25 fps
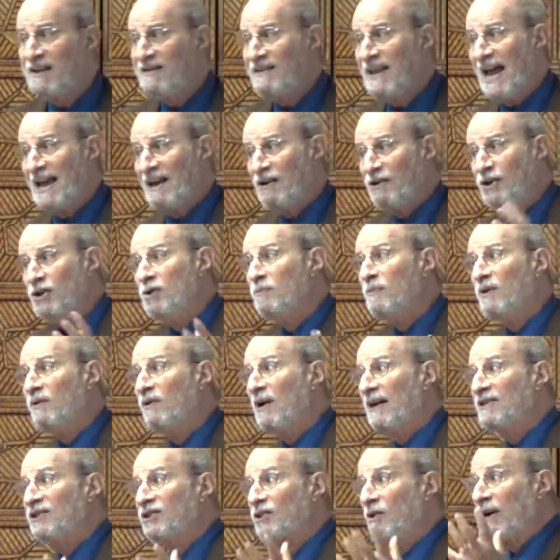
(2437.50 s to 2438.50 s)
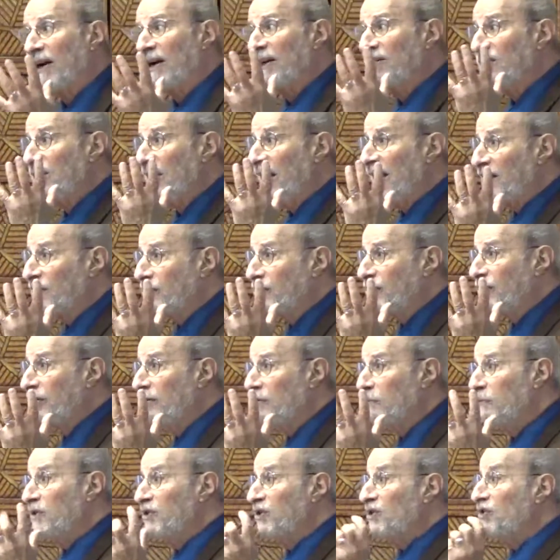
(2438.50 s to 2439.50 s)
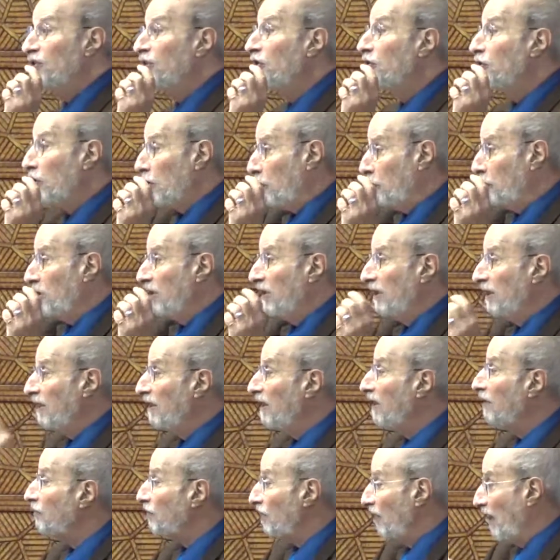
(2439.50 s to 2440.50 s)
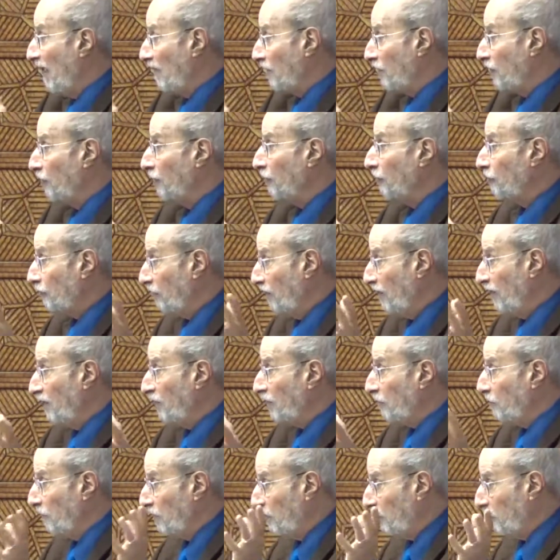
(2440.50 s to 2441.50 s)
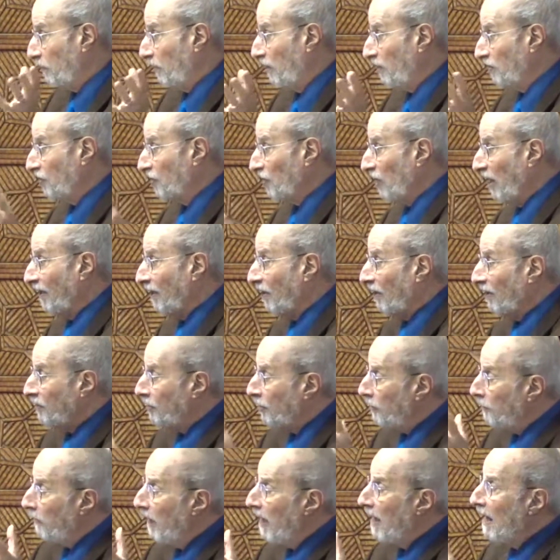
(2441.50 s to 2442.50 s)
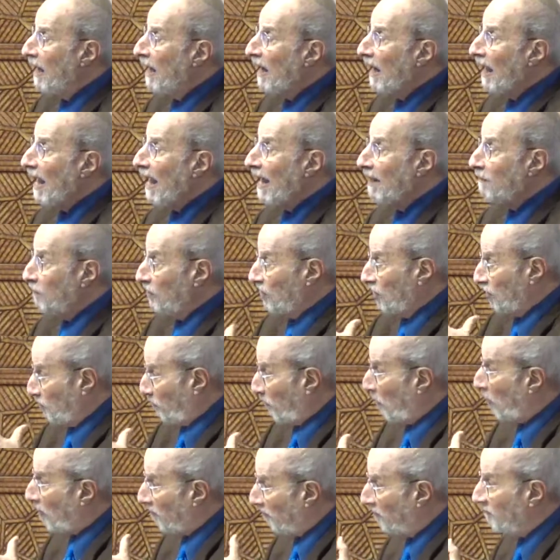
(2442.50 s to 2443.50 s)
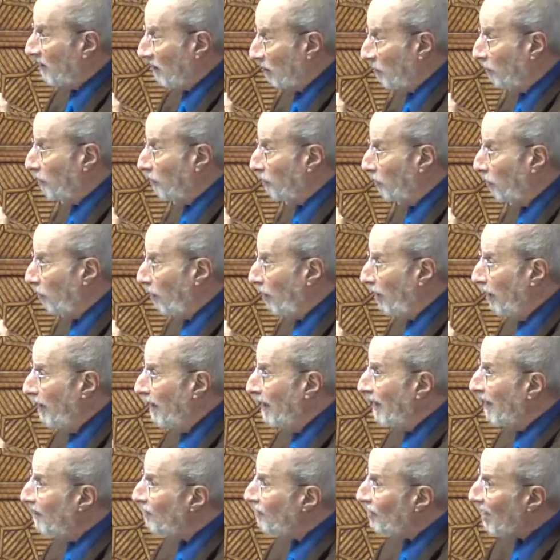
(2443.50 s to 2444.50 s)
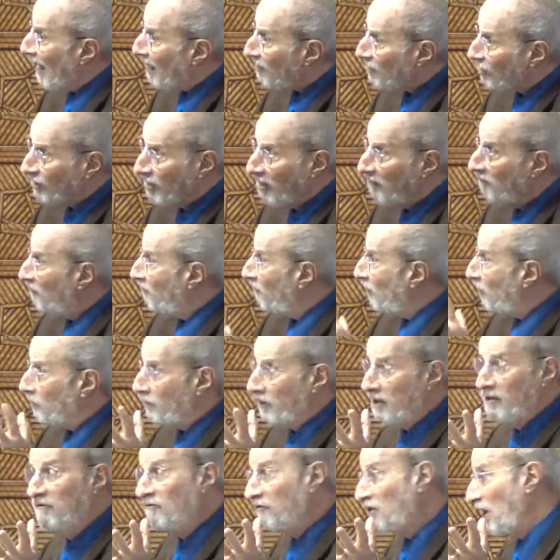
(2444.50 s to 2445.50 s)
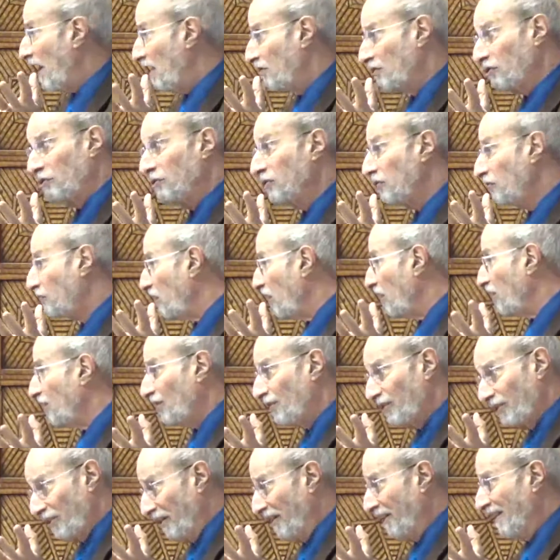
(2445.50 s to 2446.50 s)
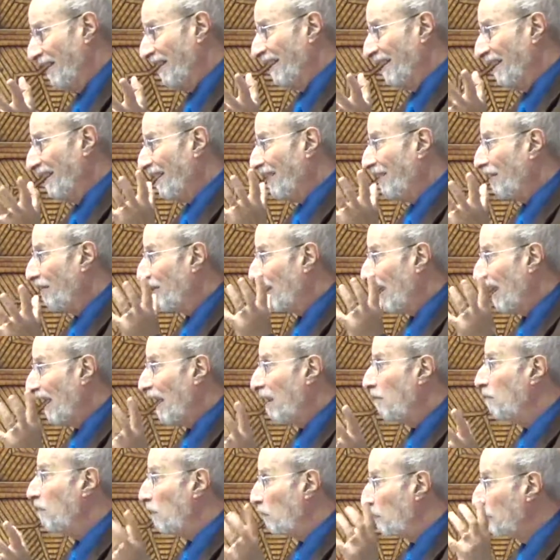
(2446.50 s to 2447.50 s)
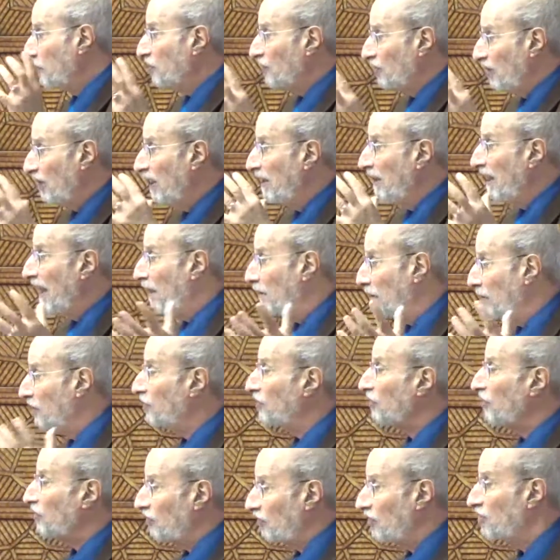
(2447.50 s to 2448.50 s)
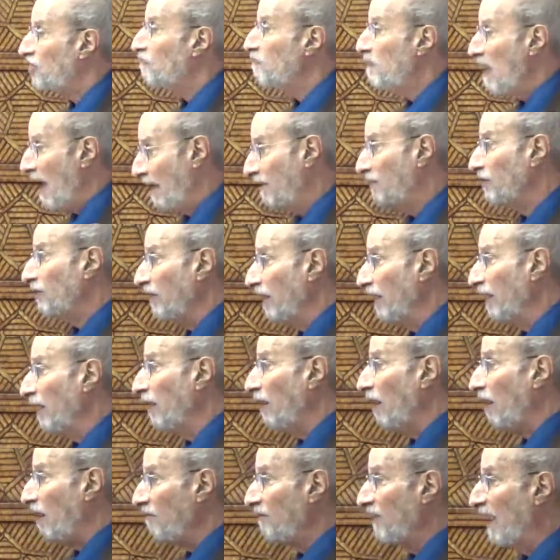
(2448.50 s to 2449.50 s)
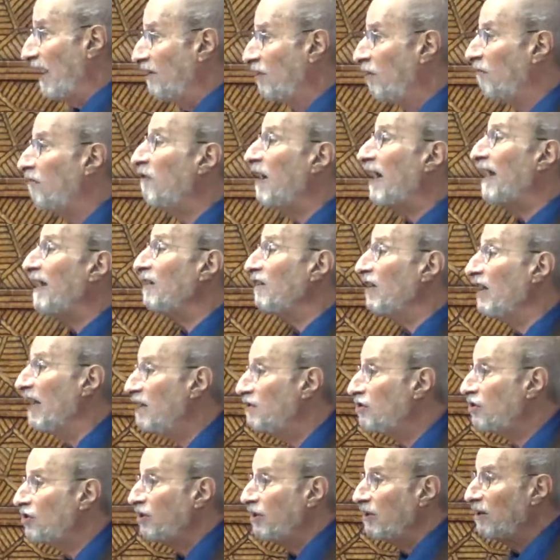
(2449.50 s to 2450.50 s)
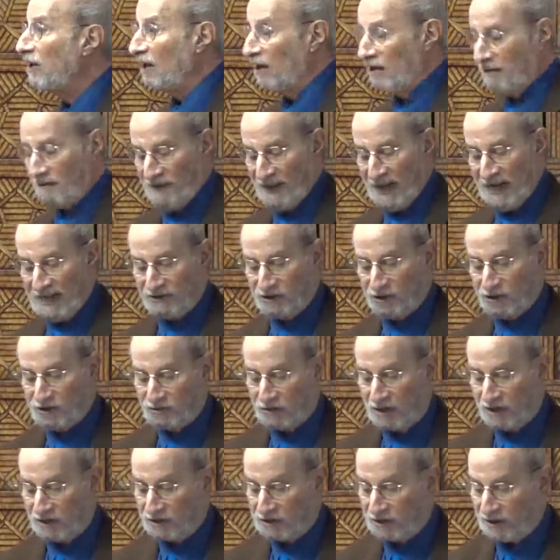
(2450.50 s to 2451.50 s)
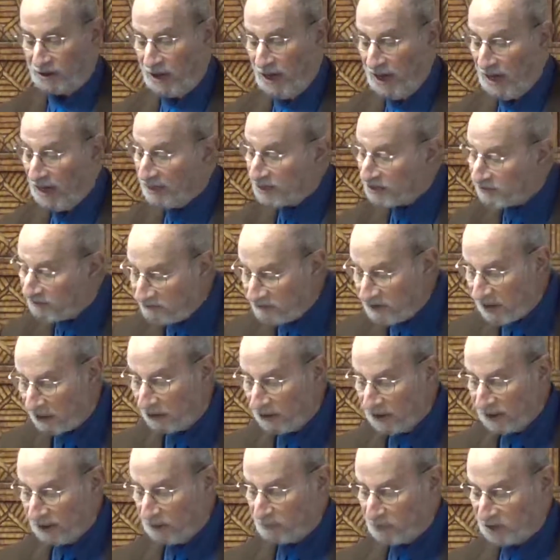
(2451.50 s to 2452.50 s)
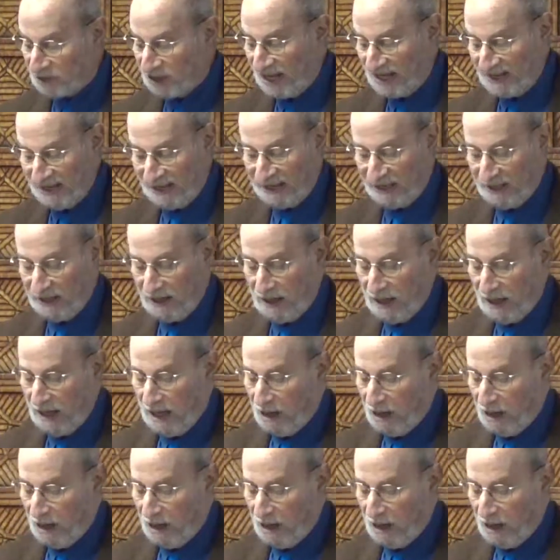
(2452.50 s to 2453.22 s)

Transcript: That human rights architecture, which is encoded in international treaties, which we are signed on to, and which is part of federal law, is actually a fairly fragile structure. Okay, and what we're seeing now is the dismantling of that, the violation of that structure. It's very upsetting.